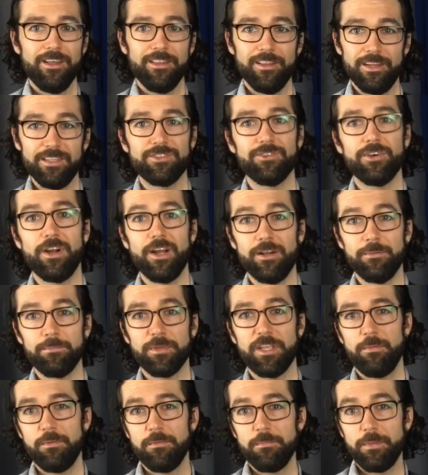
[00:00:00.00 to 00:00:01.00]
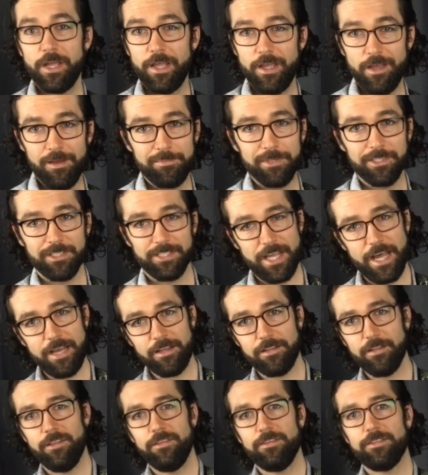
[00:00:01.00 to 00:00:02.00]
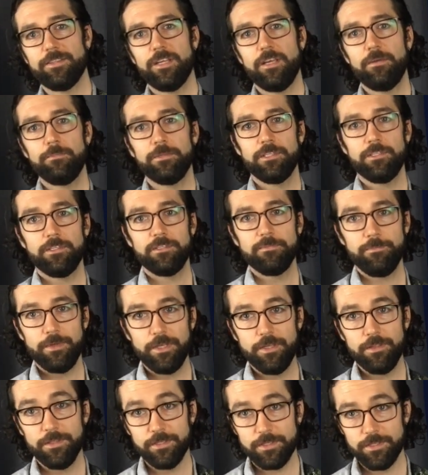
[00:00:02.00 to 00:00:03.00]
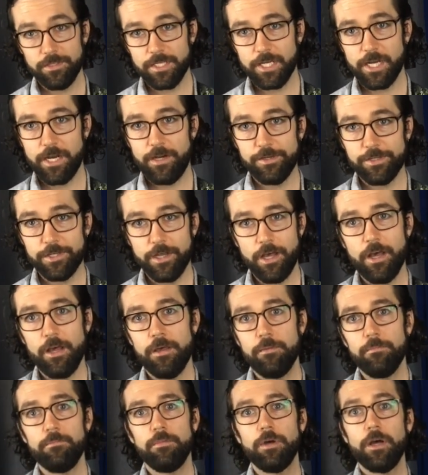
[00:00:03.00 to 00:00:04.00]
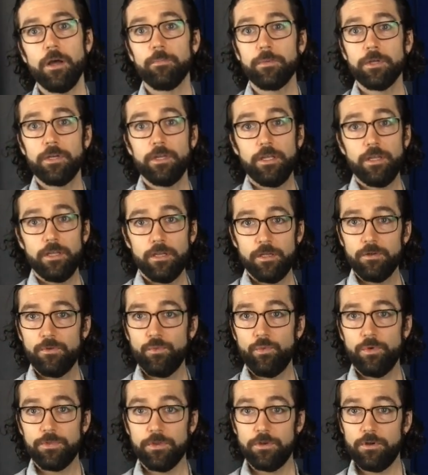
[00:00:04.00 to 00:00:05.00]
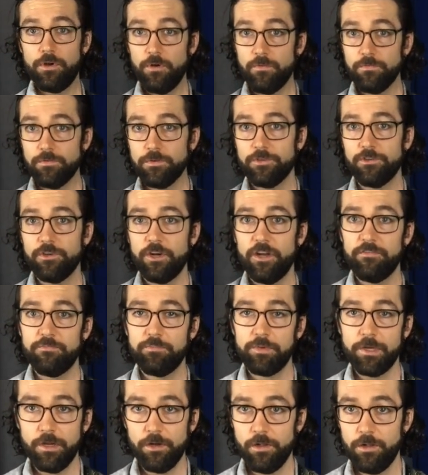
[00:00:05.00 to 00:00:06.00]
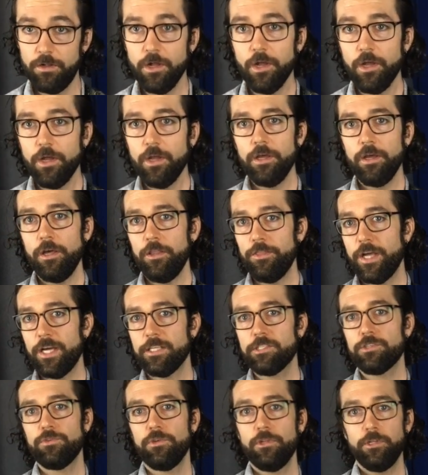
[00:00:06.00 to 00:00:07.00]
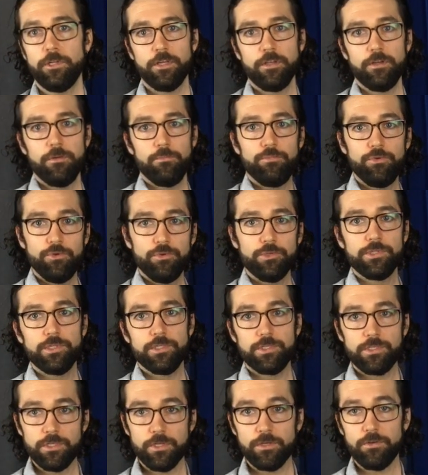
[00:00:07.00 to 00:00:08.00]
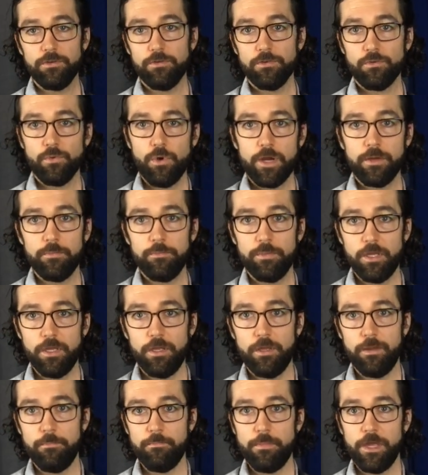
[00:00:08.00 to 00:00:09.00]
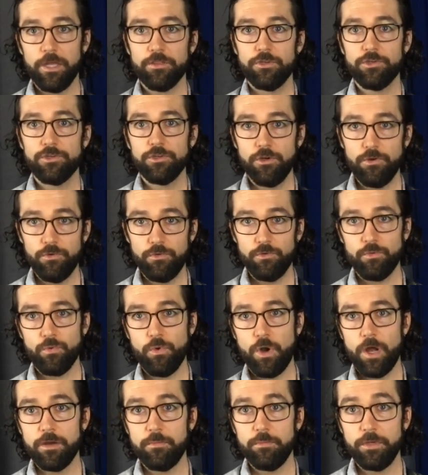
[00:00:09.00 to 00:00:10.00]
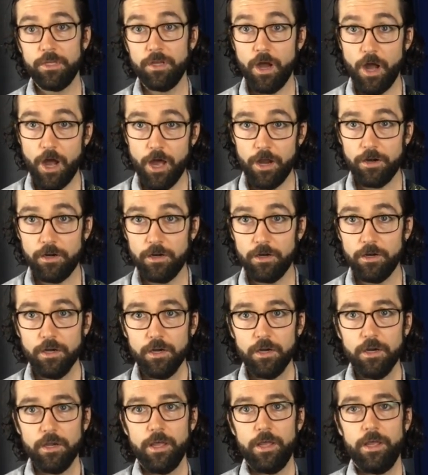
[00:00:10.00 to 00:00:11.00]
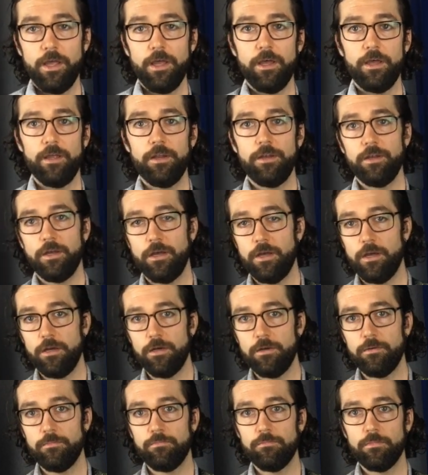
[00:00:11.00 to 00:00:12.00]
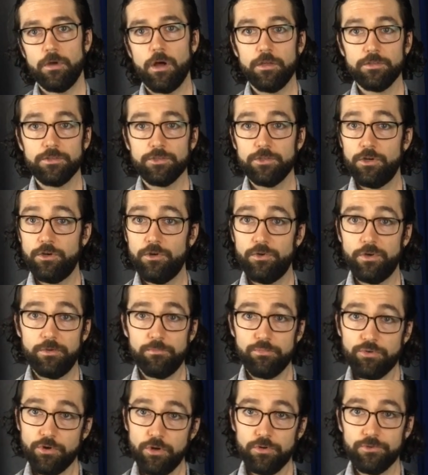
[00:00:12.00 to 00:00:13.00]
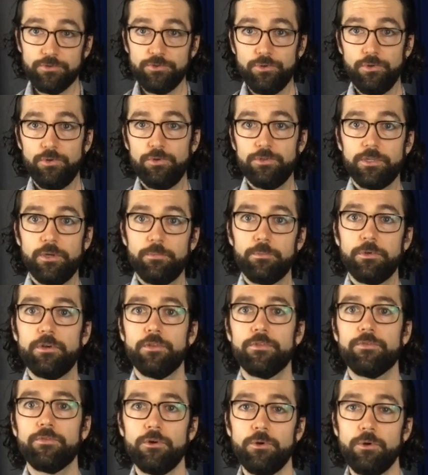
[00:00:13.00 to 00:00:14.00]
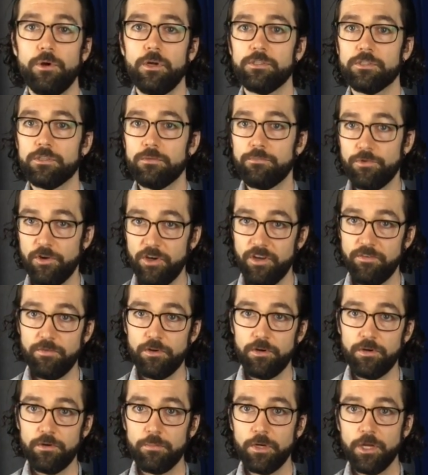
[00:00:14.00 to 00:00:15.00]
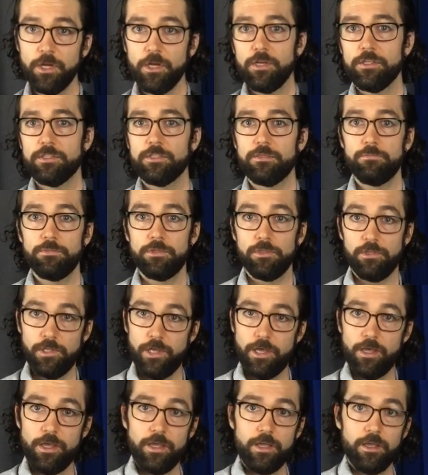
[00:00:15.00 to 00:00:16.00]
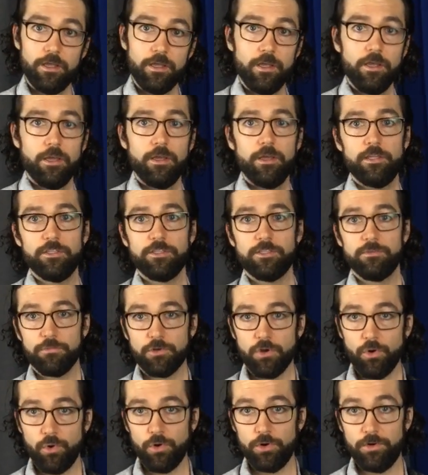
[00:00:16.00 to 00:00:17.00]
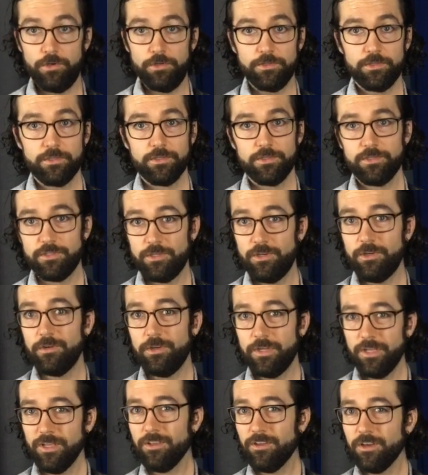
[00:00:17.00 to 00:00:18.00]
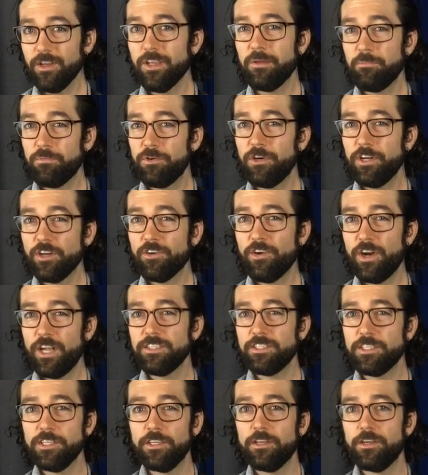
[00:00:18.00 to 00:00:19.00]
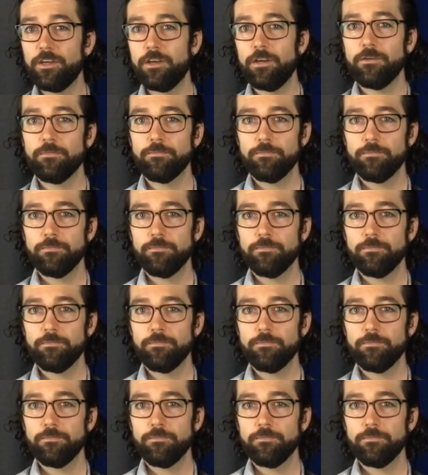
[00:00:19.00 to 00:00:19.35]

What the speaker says: That's right, I'm keeping my amp exactly the same as it's been this entire time, but I'm gonna hit it with an overdrive pedal, and that's really gonna boost the signal quite a bit, make the tone quite a bit hotter, and also in Pro Tools, I'm gonna throw on some reverb, some delay, and some chorus. So it could get pretty crazy in here.